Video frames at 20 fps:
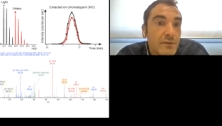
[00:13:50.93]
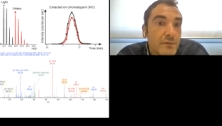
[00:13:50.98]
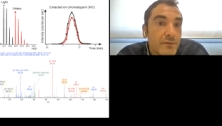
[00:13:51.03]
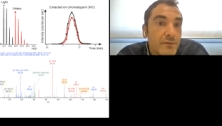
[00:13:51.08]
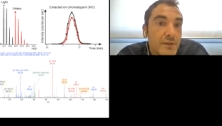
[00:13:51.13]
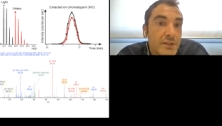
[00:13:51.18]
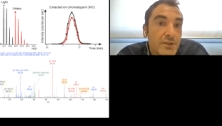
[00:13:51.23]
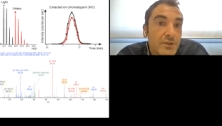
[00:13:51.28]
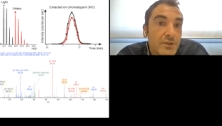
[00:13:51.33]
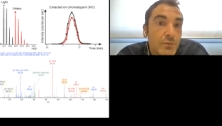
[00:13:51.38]

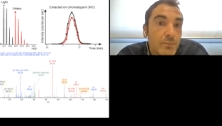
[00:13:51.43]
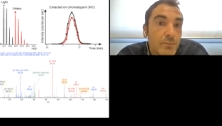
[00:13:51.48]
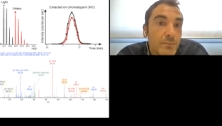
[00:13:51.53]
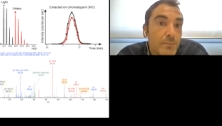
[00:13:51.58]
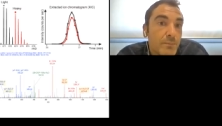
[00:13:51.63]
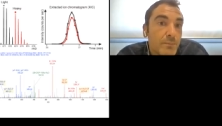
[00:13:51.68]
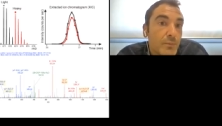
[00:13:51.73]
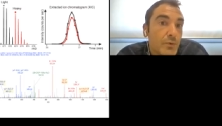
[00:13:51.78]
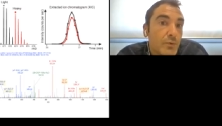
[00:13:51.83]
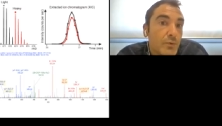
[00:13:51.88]
First, to
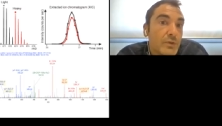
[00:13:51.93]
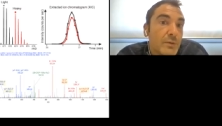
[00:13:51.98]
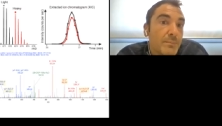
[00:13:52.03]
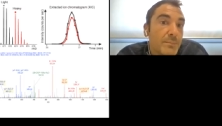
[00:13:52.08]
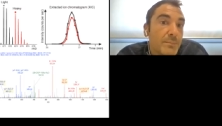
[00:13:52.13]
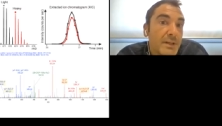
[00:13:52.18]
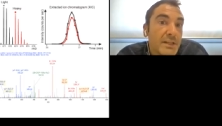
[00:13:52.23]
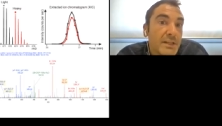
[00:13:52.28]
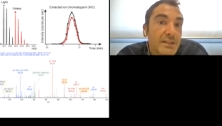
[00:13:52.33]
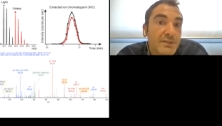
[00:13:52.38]
do the
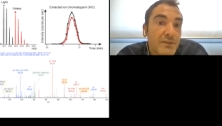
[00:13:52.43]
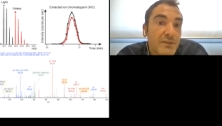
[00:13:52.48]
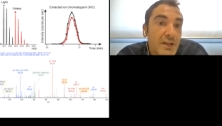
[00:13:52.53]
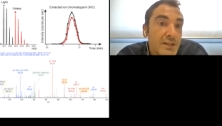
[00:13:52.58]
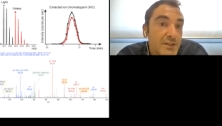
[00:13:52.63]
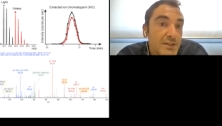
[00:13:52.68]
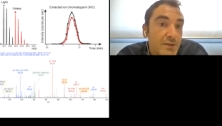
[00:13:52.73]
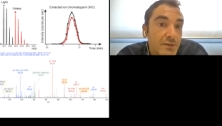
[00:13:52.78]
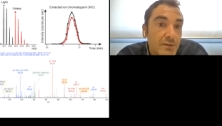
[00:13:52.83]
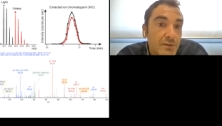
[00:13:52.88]
peak
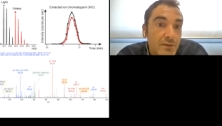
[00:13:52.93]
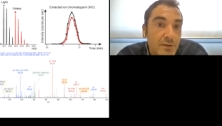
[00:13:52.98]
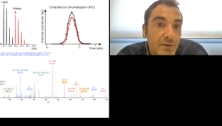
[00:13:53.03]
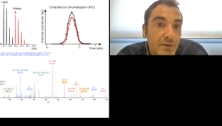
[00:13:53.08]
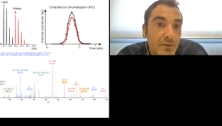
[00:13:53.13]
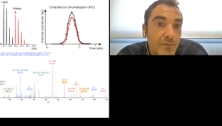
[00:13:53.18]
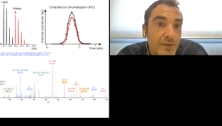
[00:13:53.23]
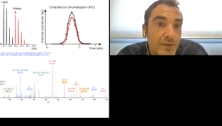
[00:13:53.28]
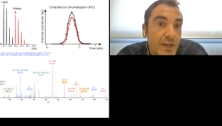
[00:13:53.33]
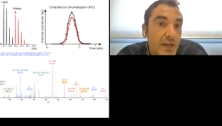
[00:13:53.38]
extraction
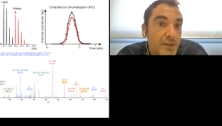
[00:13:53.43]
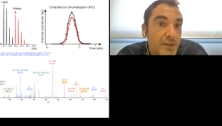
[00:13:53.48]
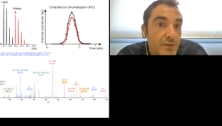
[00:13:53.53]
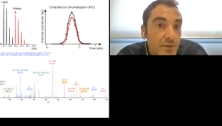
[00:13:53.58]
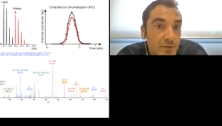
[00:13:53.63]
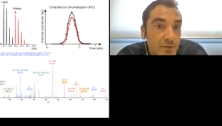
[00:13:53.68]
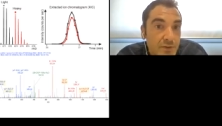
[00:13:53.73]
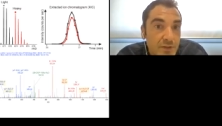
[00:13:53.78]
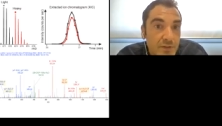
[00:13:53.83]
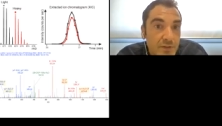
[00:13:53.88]
of the
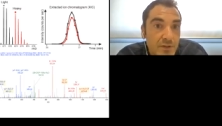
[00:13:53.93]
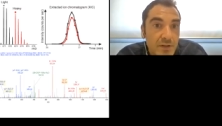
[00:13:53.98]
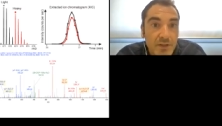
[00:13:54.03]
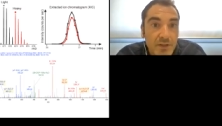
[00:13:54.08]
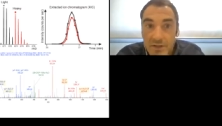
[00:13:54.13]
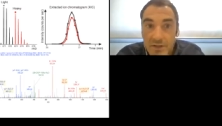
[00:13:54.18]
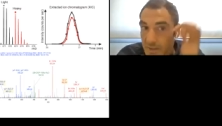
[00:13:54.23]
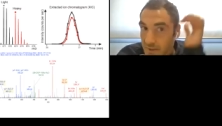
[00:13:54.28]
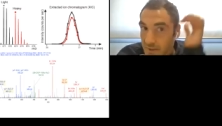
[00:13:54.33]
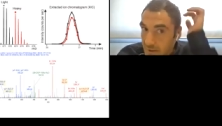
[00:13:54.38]
ions
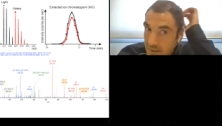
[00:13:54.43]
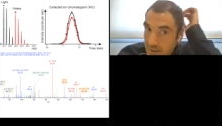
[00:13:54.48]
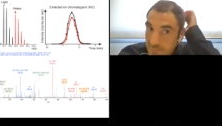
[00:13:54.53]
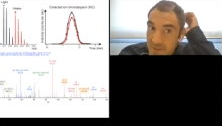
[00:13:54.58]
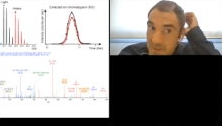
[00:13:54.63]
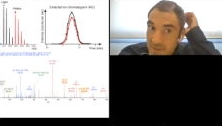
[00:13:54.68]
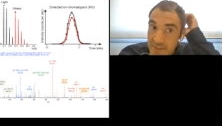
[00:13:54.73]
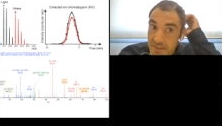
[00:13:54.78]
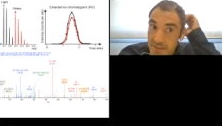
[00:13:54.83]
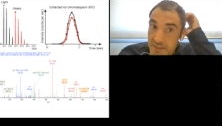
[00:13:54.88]
in the
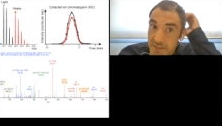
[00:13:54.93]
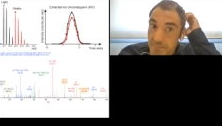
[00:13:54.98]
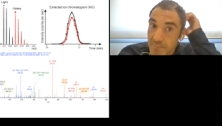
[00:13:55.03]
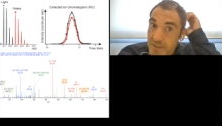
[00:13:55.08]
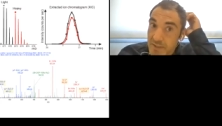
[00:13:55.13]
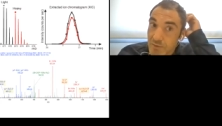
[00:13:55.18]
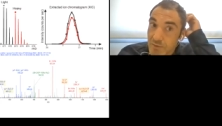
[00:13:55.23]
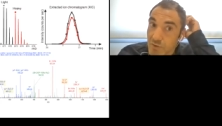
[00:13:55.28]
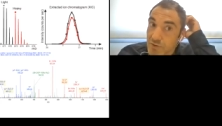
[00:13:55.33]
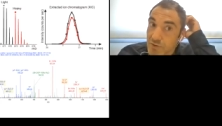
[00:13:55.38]
MS,
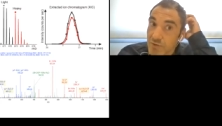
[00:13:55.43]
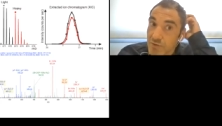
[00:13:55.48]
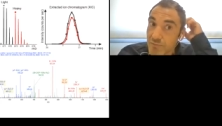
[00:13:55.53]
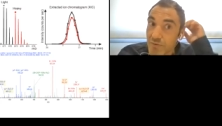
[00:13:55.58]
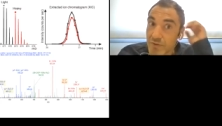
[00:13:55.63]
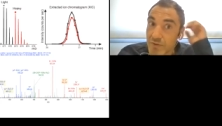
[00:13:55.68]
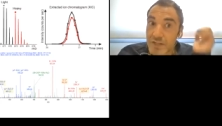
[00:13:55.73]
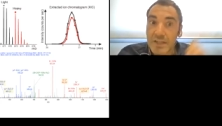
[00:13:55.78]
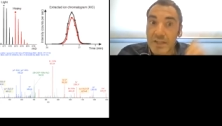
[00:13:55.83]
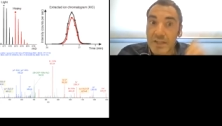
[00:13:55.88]
but also
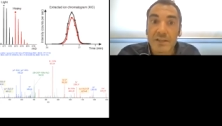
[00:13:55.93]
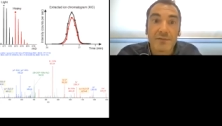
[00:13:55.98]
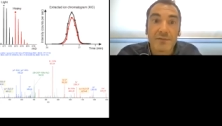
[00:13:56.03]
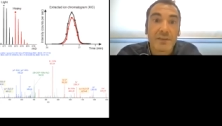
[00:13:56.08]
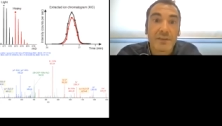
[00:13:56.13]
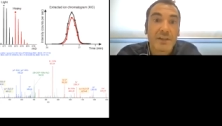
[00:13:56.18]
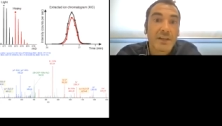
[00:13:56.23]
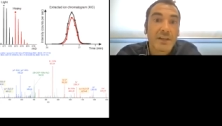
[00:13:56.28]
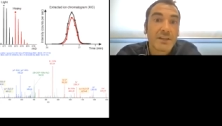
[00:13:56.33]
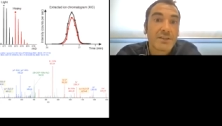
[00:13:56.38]
for the
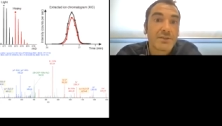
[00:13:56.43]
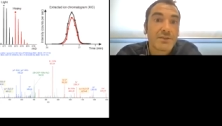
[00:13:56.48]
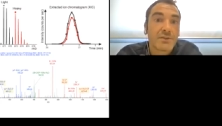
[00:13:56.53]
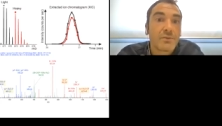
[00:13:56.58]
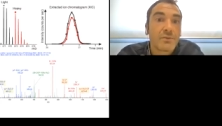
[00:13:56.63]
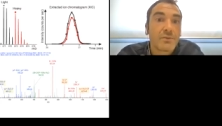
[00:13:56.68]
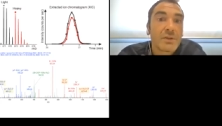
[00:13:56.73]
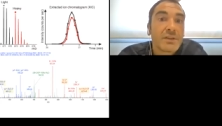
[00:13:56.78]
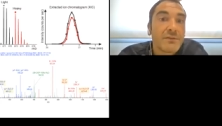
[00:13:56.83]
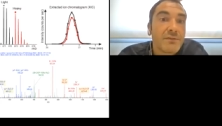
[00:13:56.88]

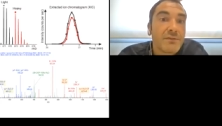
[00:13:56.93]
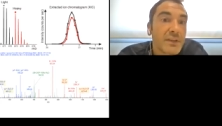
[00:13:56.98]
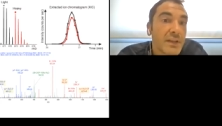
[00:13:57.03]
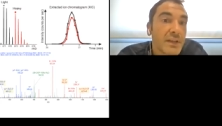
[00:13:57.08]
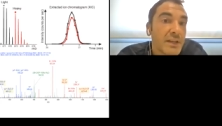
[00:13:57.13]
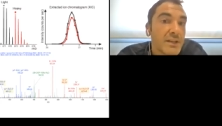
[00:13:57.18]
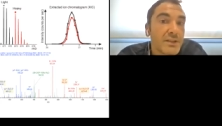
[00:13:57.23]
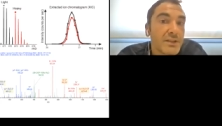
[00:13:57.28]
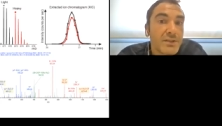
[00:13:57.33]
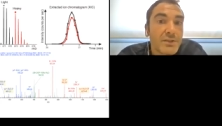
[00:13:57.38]
identification,
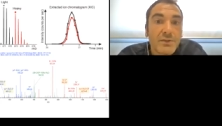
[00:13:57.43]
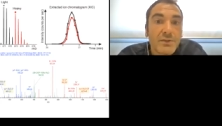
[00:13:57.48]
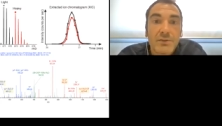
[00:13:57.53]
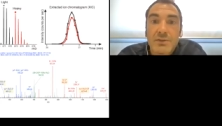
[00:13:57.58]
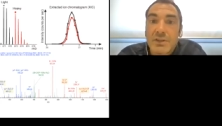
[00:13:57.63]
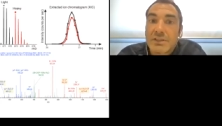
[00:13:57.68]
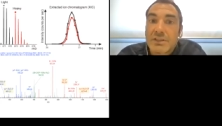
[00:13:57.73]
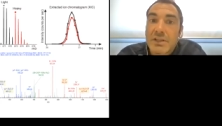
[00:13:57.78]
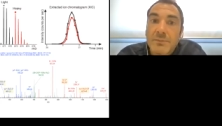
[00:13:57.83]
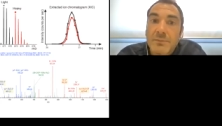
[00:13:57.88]

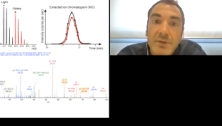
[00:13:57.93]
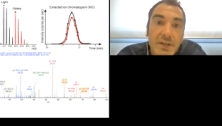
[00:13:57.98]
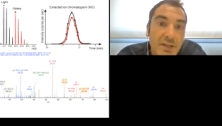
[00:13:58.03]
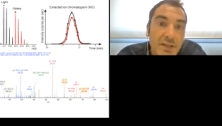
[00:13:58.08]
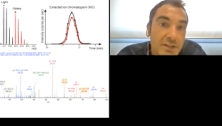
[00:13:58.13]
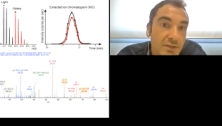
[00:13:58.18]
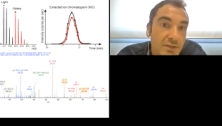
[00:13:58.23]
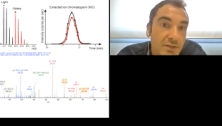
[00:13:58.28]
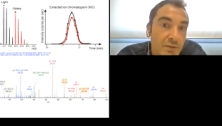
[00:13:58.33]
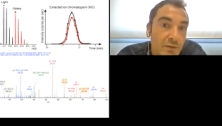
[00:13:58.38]
quantification,
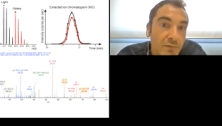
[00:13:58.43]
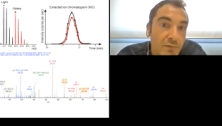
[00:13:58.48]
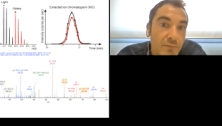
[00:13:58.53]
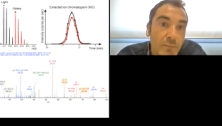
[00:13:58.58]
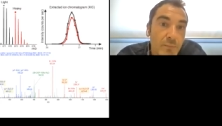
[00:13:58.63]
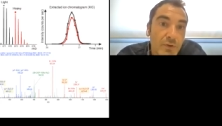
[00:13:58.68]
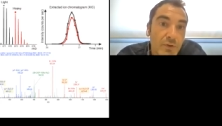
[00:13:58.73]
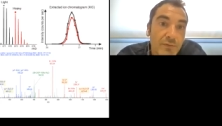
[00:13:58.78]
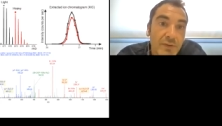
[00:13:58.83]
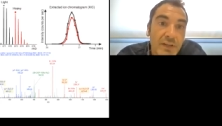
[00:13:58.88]
determination of
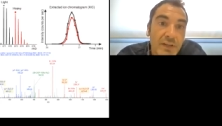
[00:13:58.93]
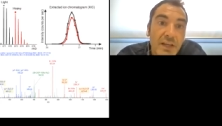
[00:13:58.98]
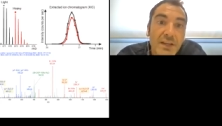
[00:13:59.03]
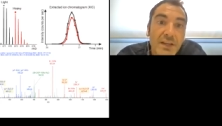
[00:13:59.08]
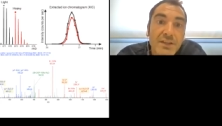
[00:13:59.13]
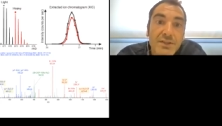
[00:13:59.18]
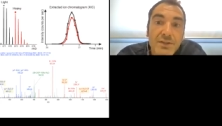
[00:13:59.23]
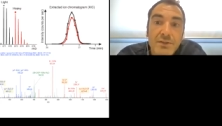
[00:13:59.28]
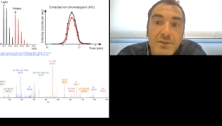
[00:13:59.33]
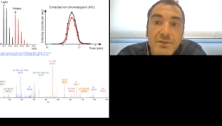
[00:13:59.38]

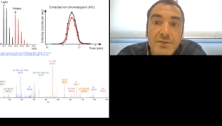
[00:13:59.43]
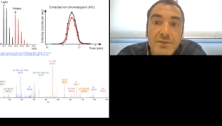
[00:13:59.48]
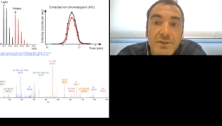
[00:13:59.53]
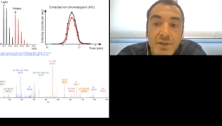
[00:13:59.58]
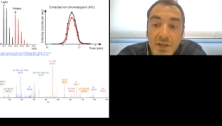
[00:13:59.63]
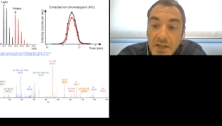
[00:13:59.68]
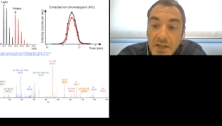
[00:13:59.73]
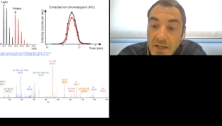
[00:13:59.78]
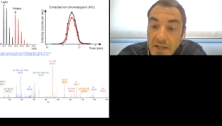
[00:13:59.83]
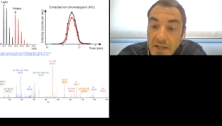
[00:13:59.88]
modifications,
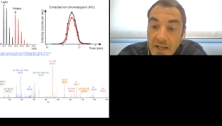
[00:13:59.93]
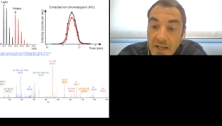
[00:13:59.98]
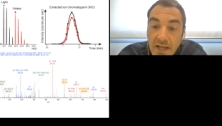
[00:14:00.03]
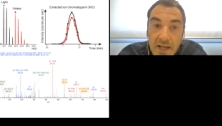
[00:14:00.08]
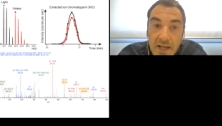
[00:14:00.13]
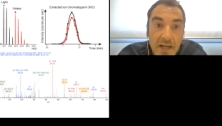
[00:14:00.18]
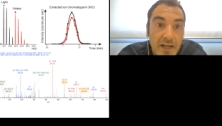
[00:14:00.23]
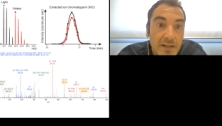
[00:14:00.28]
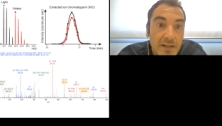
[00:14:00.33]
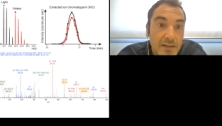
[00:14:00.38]

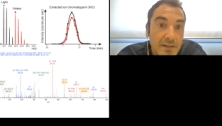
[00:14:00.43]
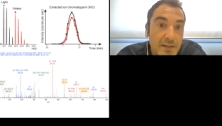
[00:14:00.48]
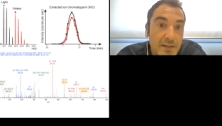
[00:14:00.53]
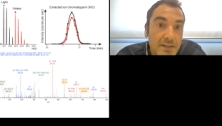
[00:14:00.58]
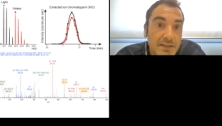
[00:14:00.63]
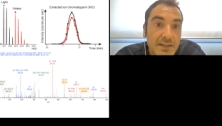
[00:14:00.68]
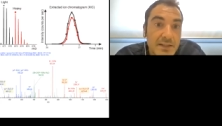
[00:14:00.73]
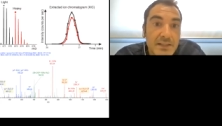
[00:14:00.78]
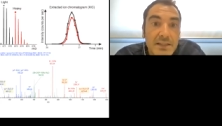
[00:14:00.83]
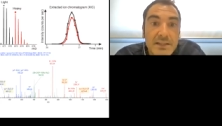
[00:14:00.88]
and
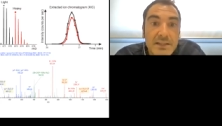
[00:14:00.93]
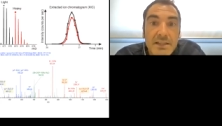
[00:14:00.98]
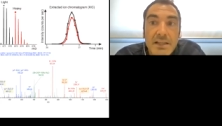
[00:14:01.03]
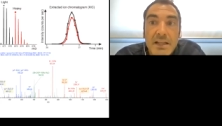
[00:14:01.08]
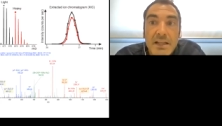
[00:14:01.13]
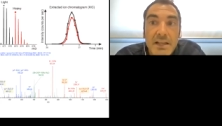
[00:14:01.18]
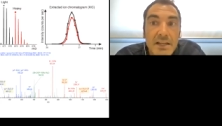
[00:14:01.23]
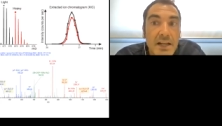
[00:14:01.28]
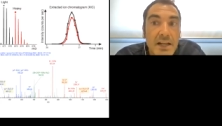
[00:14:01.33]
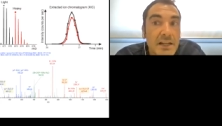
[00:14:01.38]

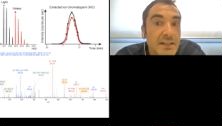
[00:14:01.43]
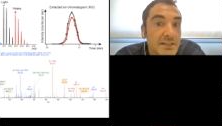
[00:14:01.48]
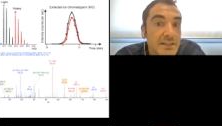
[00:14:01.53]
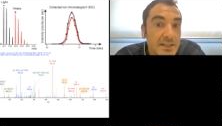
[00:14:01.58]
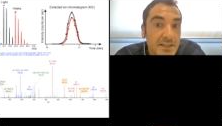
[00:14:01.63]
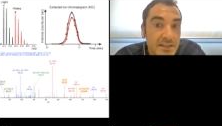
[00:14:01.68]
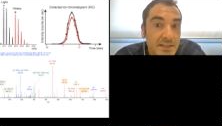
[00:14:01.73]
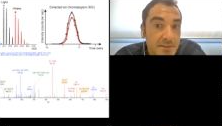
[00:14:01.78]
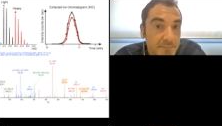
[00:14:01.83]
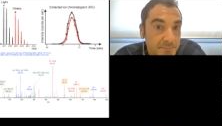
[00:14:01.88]
statistical
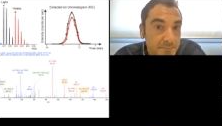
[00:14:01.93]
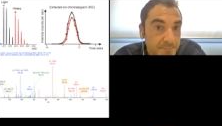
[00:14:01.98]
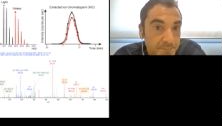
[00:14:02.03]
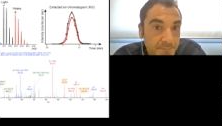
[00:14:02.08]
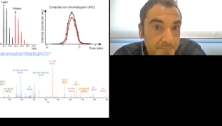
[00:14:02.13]
analysis.